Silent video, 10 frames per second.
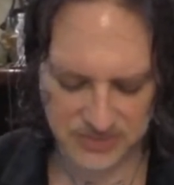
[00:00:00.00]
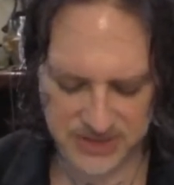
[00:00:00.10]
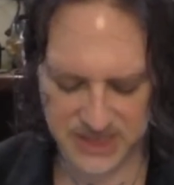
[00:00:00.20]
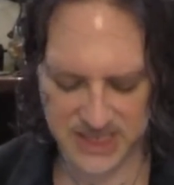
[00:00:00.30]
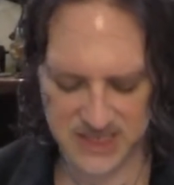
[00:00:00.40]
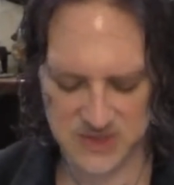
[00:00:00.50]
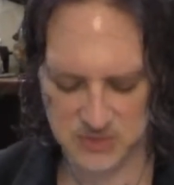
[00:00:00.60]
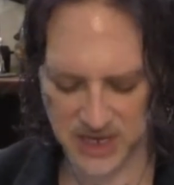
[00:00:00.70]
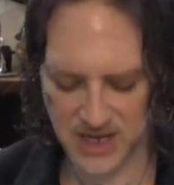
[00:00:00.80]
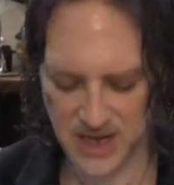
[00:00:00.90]
Please,
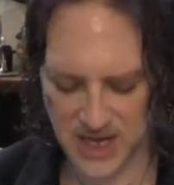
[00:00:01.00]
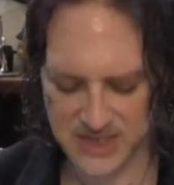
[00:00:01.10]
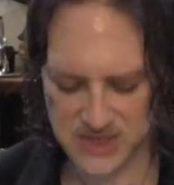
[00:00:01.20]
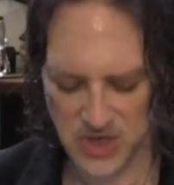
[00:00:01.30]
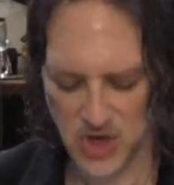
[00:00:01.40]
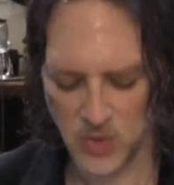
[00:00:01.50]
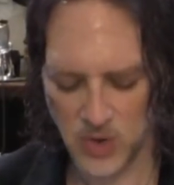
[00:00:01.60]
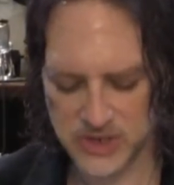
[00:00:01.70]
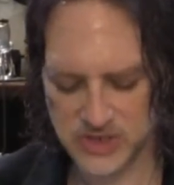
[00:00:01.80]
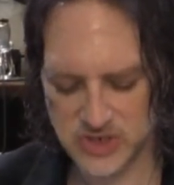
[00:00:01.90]
my gods,
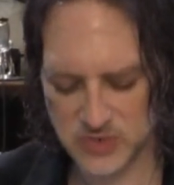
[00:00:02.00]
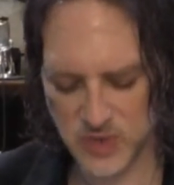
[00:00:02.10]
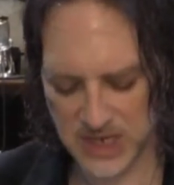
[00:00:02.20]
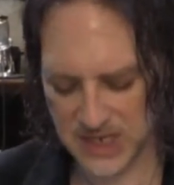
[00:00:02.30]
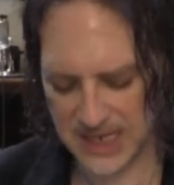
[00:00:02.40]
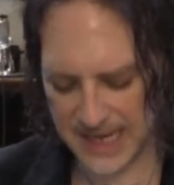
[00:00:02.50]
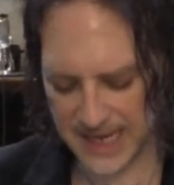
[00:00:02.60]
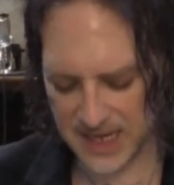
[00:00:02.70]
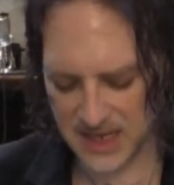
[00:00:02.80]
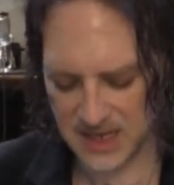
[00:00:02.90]
what do we
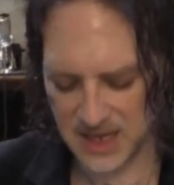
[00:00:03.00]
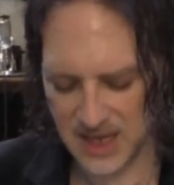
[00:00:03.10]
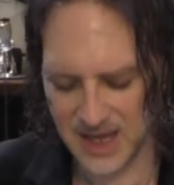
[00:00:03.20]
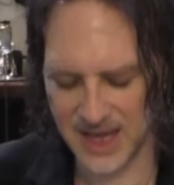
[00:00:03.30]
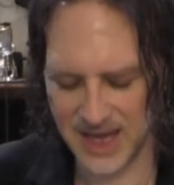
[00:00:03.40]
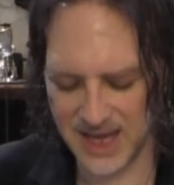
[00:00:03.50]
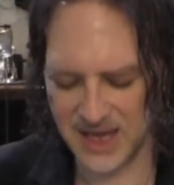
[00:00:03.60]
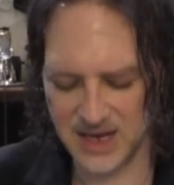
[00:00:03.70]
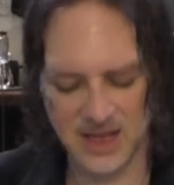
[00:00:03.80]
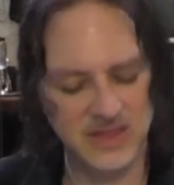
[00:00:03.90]
need
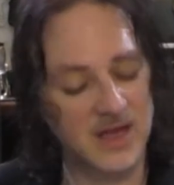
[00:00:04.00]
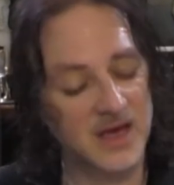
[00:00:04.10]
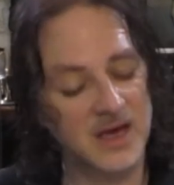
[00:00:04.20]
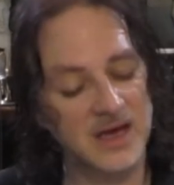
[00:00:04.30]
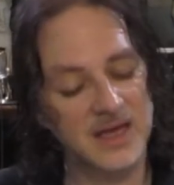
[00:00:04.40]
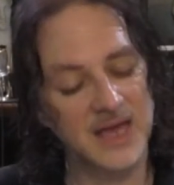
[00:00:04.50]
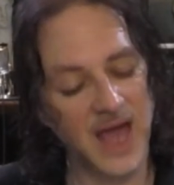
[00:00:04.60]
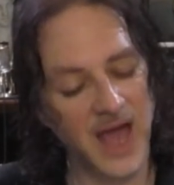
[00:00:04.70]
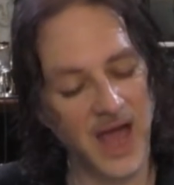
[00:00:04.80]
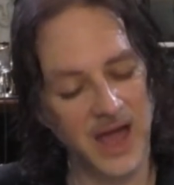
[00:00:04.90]
in the
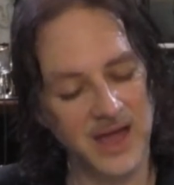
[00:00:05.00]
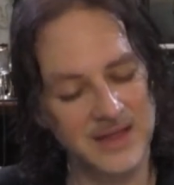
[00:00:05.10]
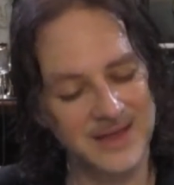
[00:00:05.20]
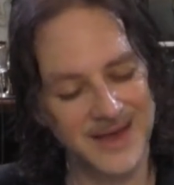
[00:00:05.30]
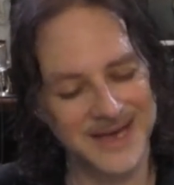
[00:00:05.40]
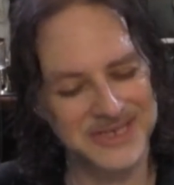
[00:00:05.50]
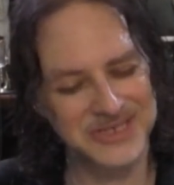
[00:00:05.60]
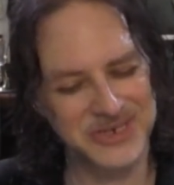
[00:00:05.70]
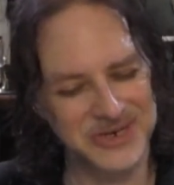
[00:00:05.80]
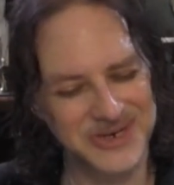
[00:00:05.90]
yang, in the
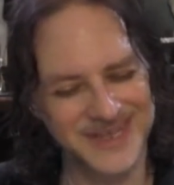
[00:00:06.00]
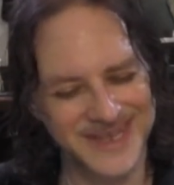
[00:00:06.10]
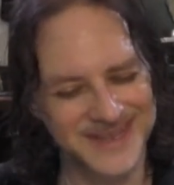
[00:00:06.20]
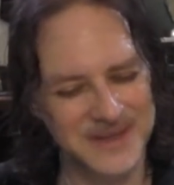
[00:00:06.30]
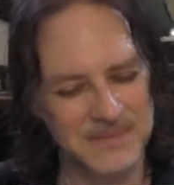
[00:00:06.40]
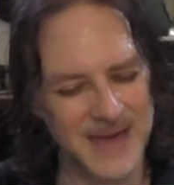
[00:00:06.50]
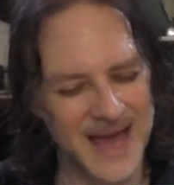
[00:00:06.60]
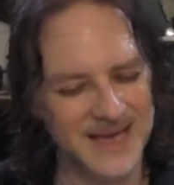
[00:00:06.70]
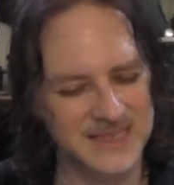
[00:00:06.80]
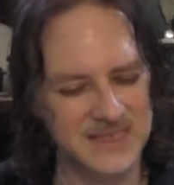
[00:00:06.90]
external, in the
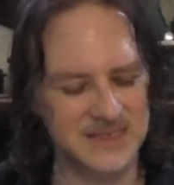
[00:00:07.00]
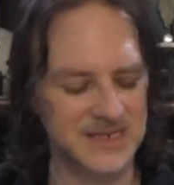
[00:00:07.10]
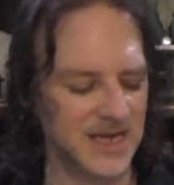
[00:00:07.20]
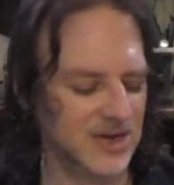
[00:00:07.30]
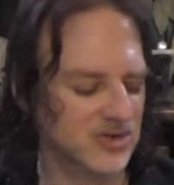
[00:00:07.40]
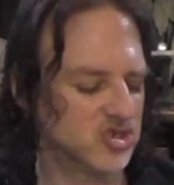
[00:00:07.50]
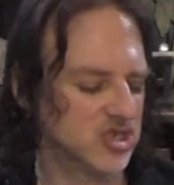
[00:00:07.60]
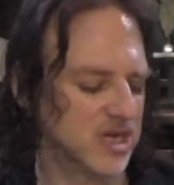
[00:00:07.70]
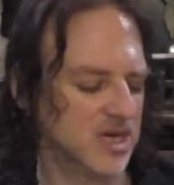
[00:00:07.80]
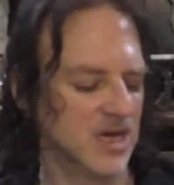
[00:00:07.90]
masculine
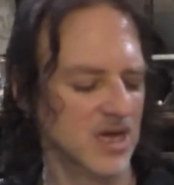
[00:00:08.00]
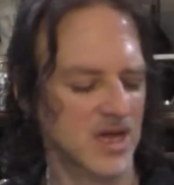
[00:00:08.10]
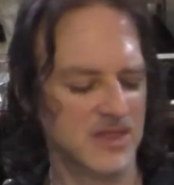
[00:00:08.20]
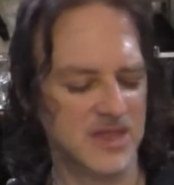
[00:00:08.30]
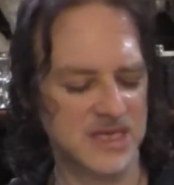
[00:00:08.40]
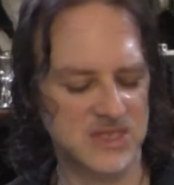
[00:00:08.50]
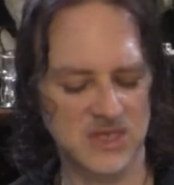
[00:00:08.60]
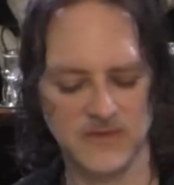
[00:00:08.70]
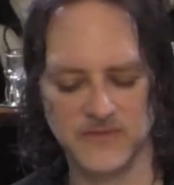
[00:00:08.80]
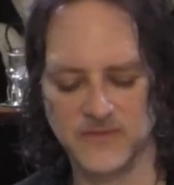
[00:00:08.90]
energy this
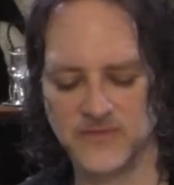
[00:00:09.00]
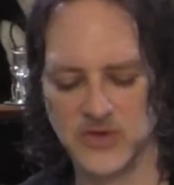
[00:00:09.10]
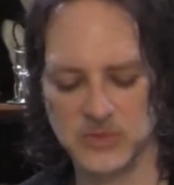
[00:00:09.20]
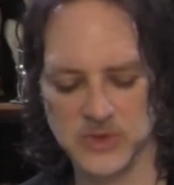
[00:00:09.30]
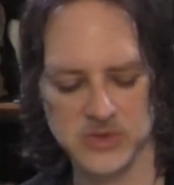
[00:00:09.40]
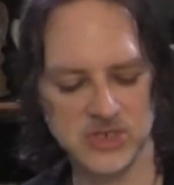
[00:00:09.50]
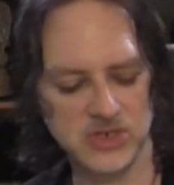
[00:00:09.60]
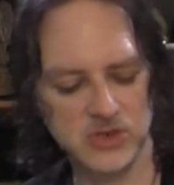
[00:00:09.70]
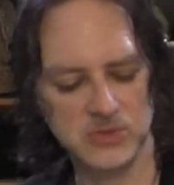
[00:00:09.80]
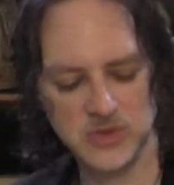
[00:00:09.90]
full moon to
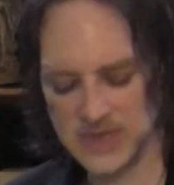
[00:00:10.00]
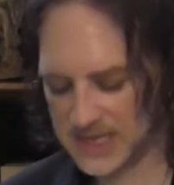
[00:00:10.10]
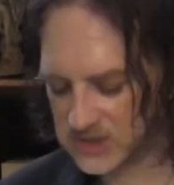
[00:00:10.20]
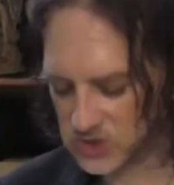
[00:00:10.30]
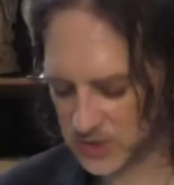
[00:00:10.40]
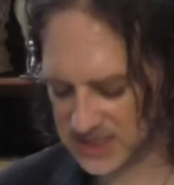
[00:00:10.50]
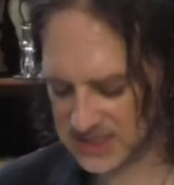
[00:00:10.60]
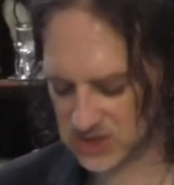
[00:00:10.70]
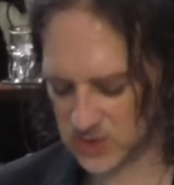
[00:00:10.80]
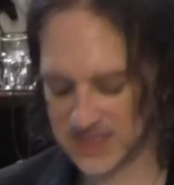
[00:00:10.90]
new moon next
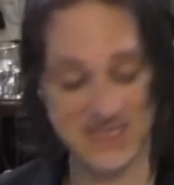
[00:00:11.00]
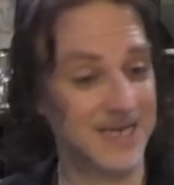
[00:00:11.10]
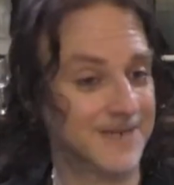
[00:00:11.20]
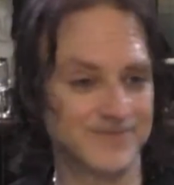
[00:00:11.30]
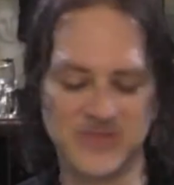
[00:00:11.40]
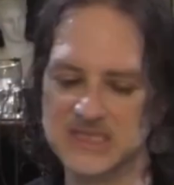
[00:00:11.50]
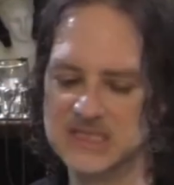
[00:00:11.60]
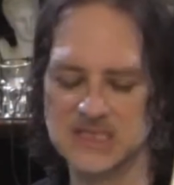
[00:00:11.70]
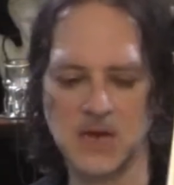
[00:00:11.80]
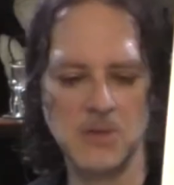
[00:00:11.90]
2020? This
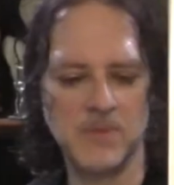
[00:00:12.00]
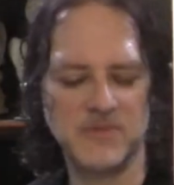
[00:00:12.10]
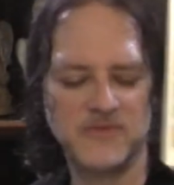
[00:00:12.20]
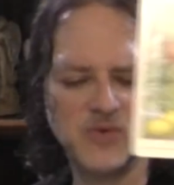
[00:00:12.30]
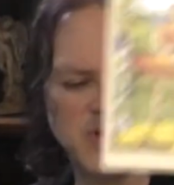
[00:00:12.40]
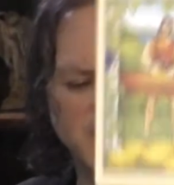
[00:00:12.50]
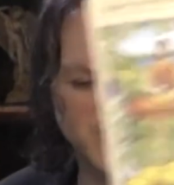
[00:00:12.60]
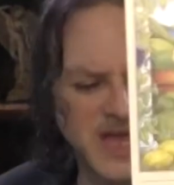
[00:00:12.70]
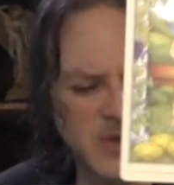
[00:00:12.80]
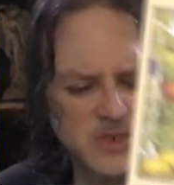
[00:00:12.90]
has come up before. I
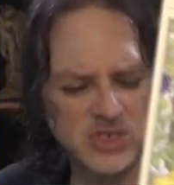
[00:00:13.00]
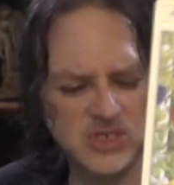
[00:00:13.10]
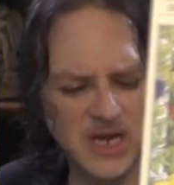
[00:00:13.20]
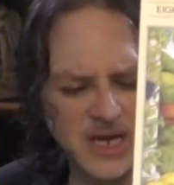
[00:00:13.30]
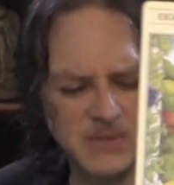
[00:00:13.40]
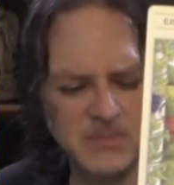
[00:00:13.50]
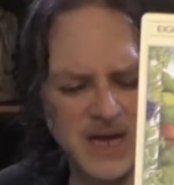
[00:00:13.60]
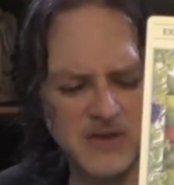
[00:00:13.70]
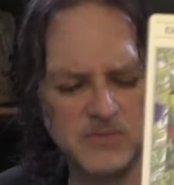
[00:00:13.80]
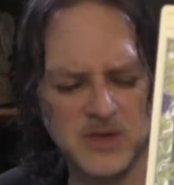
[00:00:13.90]
forget which sign. It
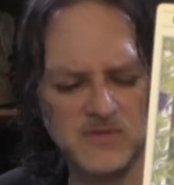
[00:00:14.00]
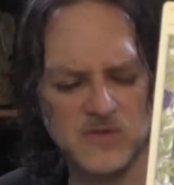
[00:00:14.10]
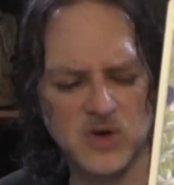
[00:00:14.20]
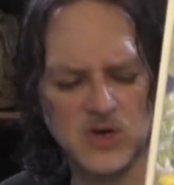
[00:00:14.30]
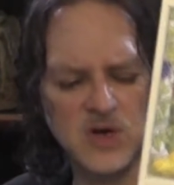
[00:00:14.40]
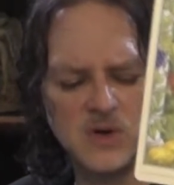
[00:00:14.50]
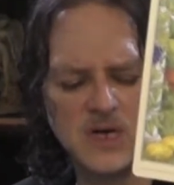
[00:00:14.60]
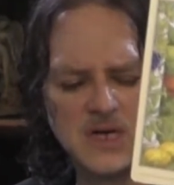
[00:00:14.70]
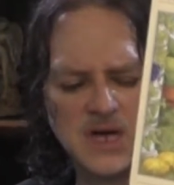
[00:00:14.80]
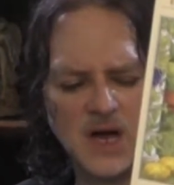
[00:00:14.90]
might have been Virgo.